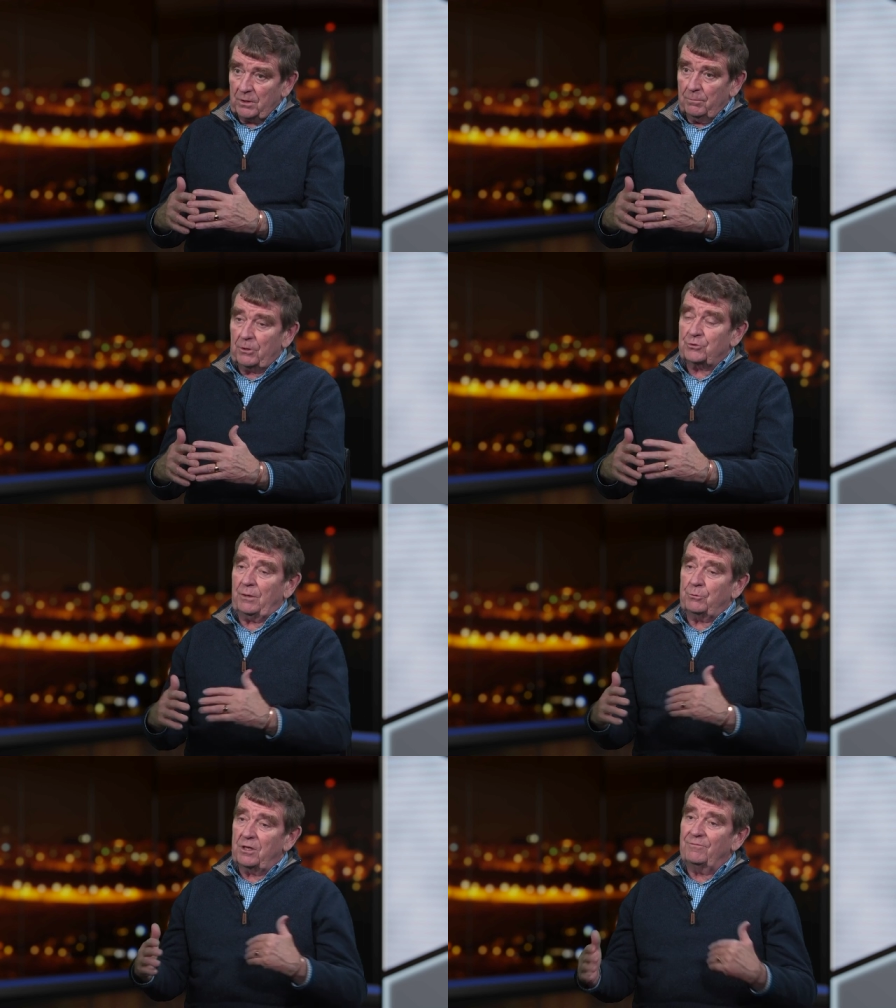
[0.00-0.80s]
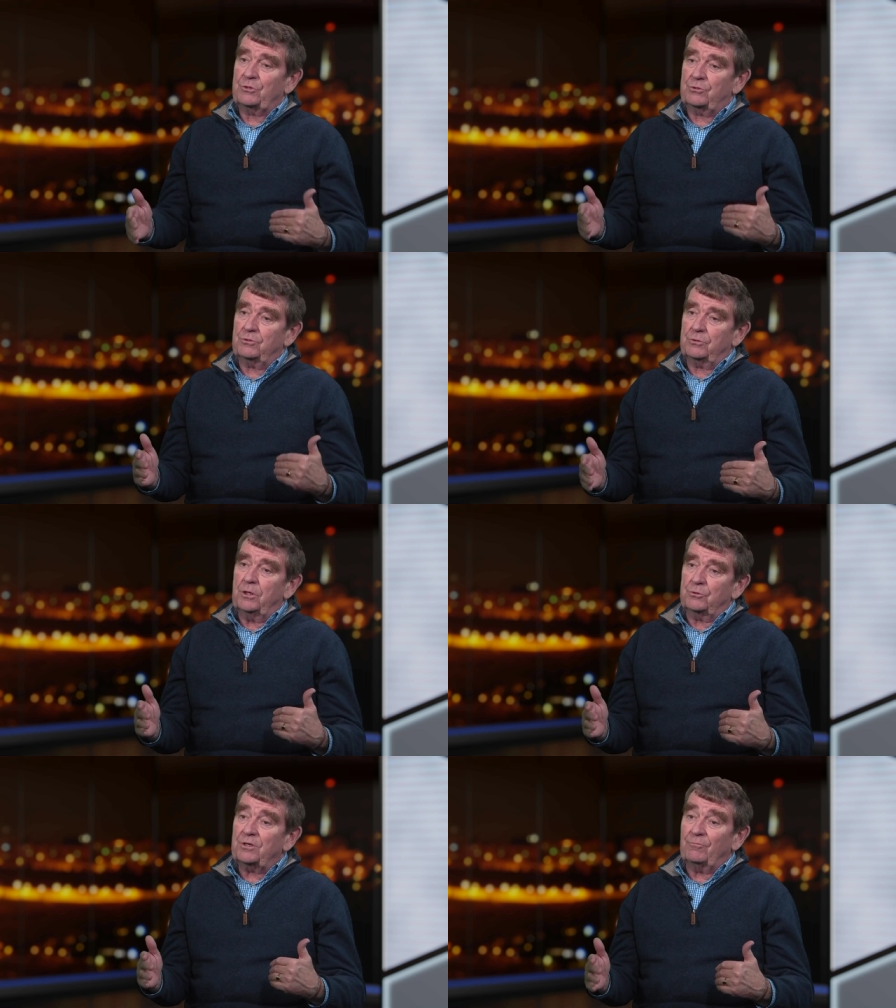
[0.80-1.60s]
because that would give us you
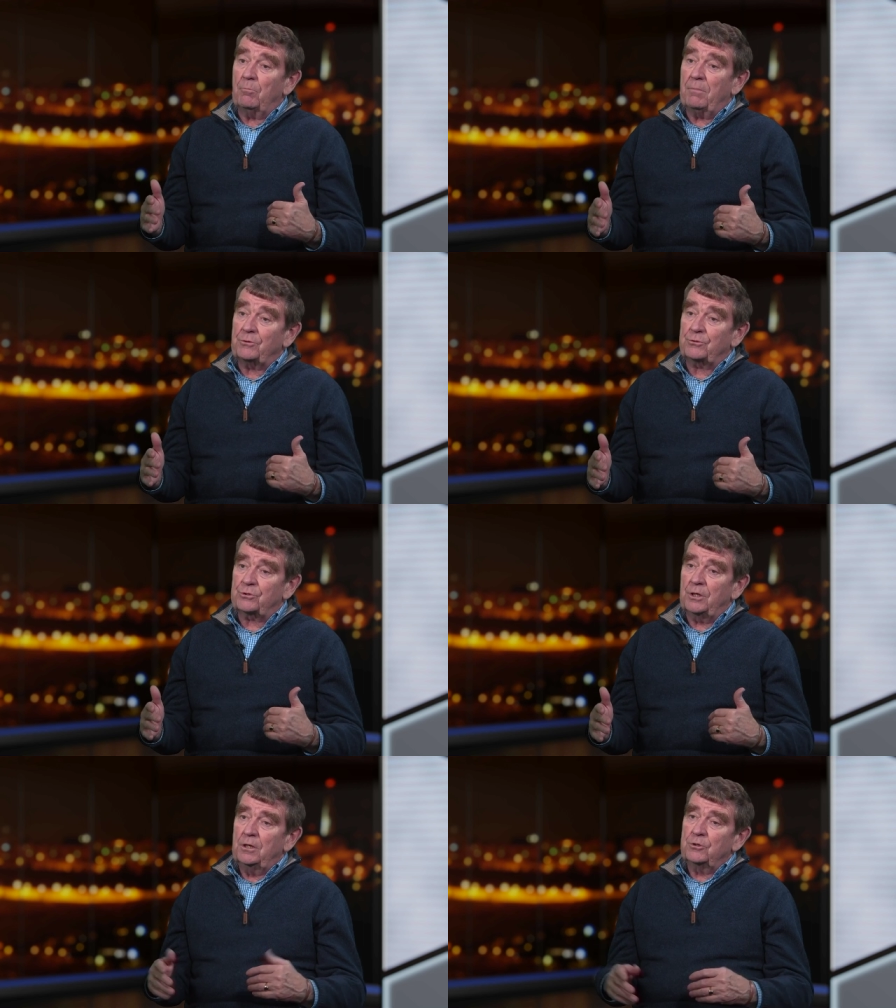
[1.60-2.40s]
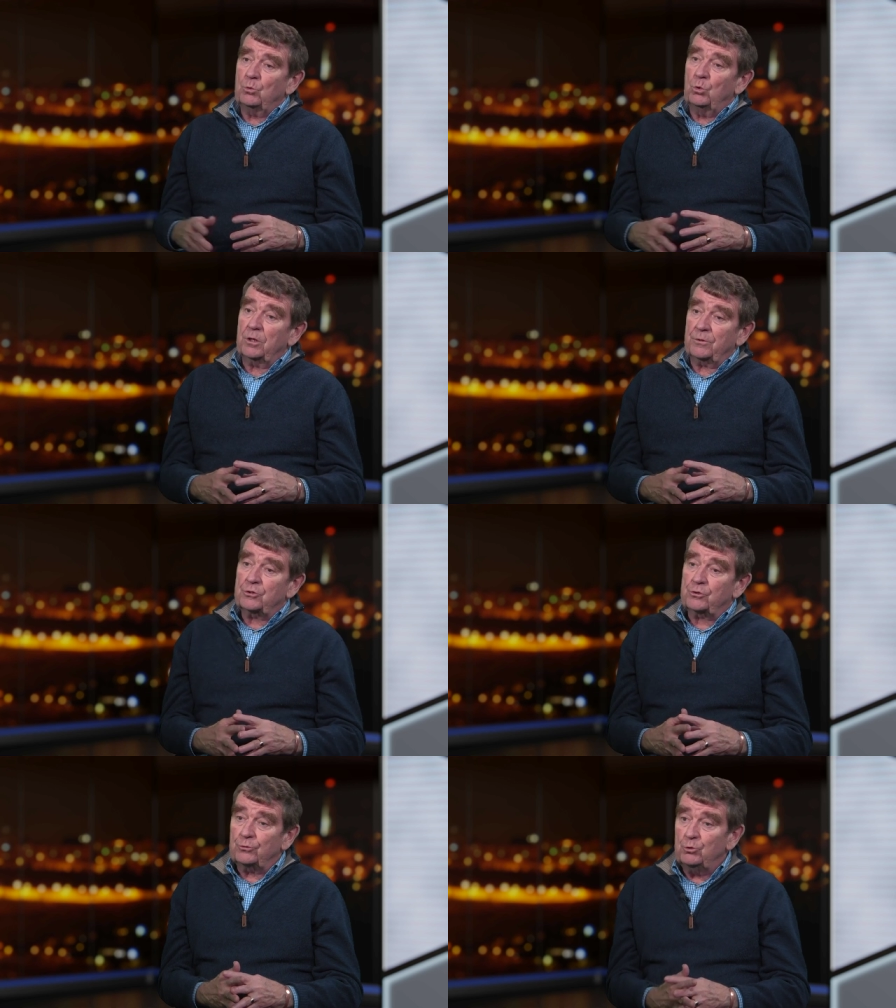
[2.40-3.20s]
know, several months to work
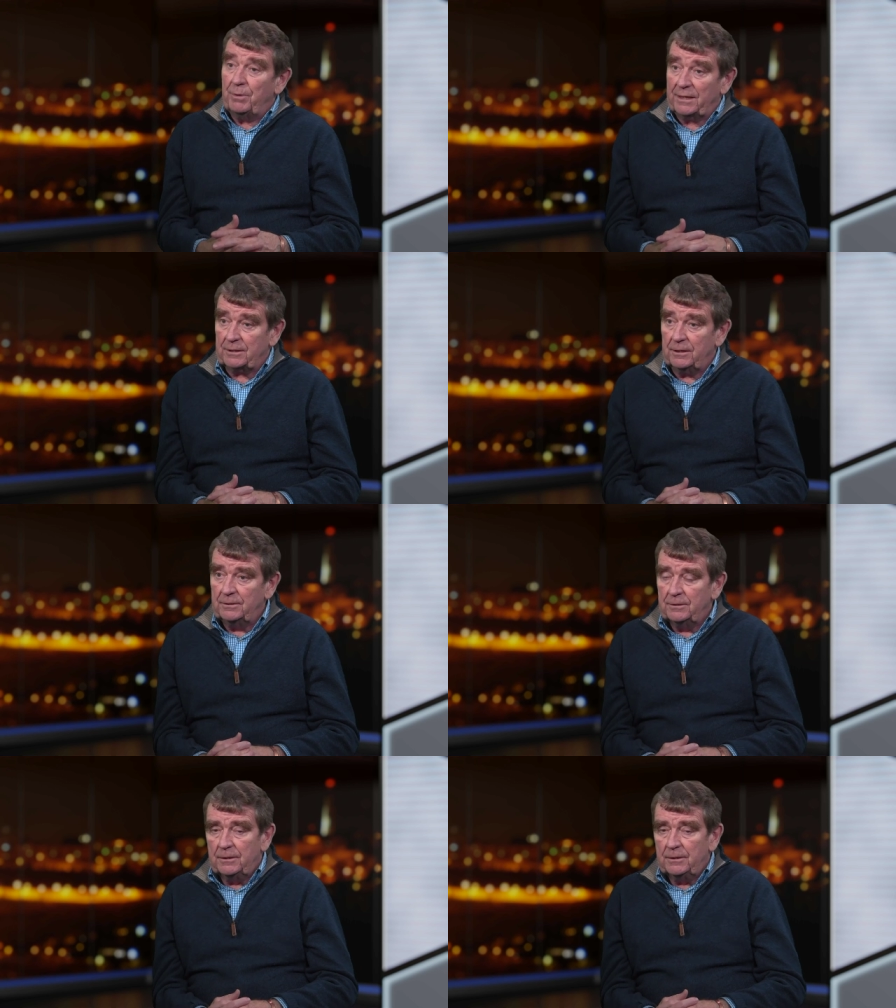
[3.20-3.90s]
this through better.